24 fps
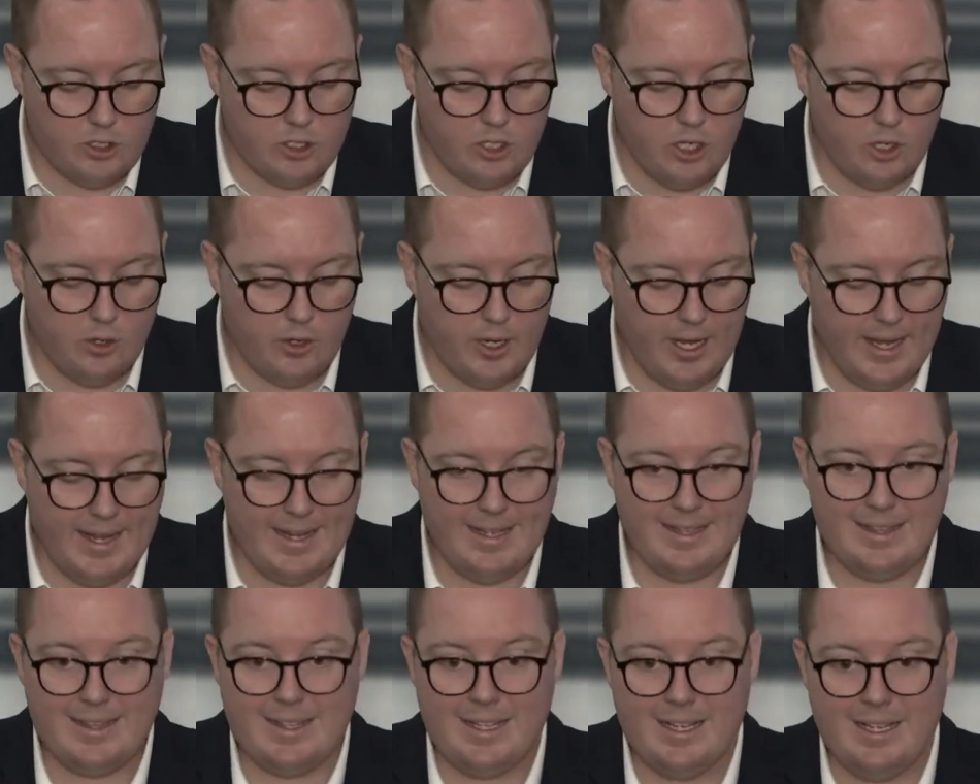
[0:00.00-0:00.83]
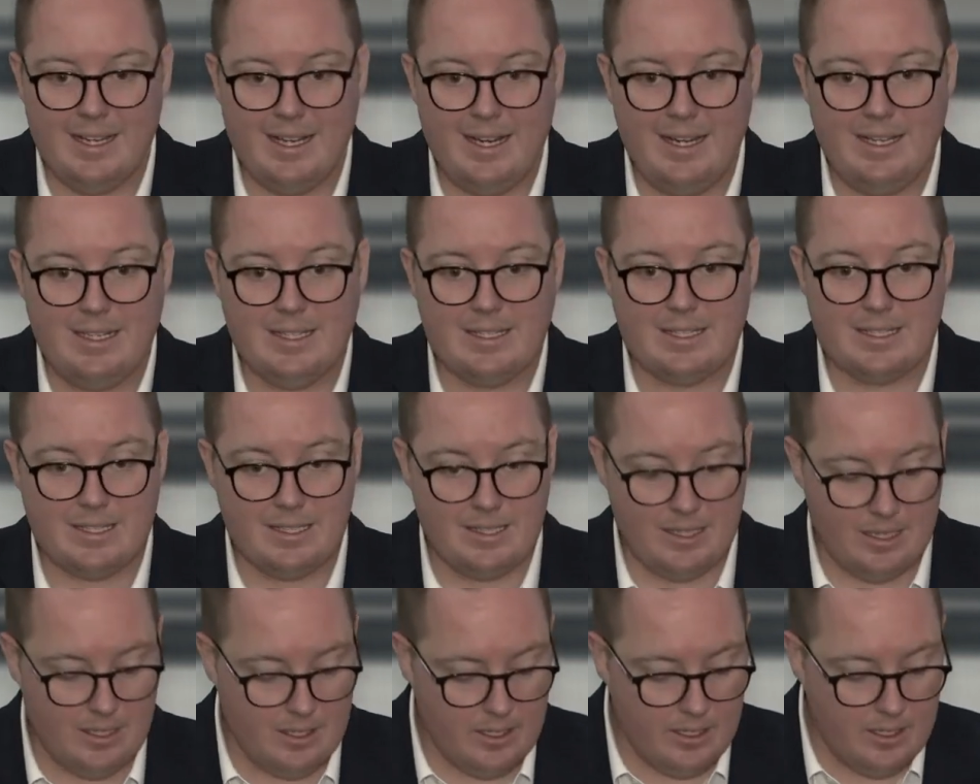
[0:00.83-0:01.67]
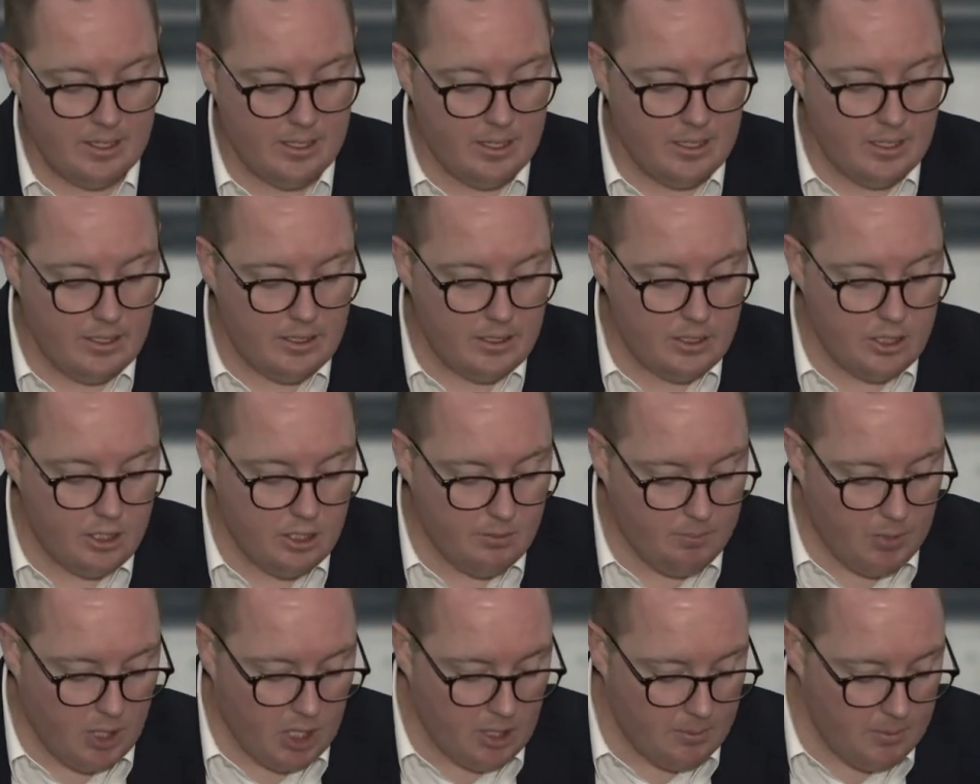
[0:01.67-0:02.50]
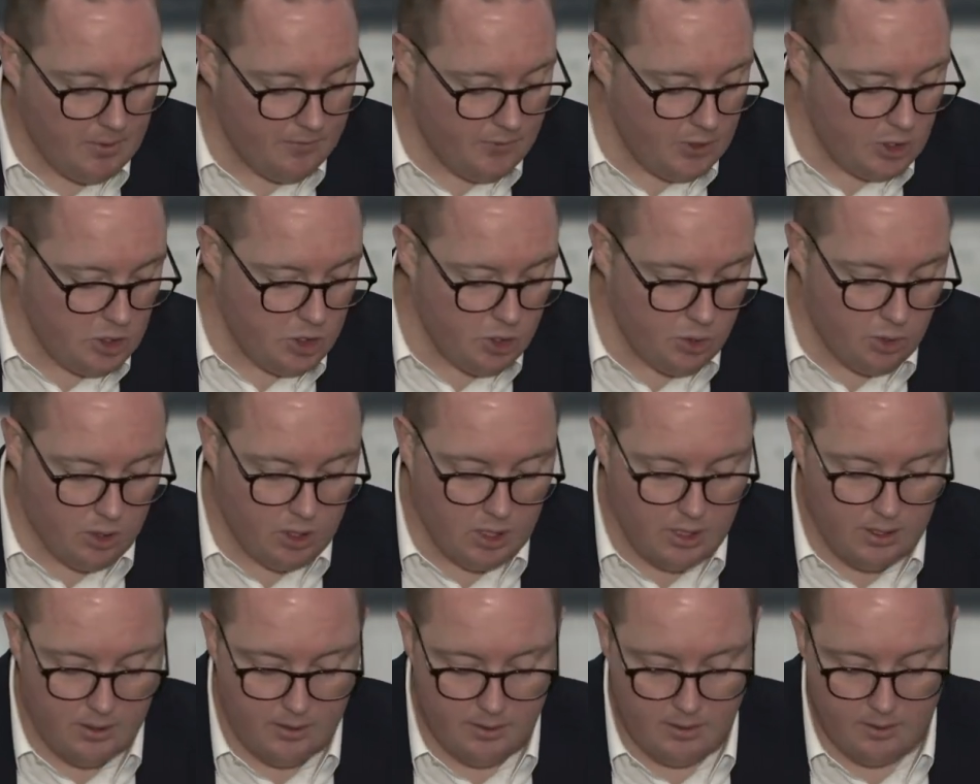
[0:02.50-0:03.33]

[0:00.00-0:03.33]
locate the lens to the bottom of the jaw,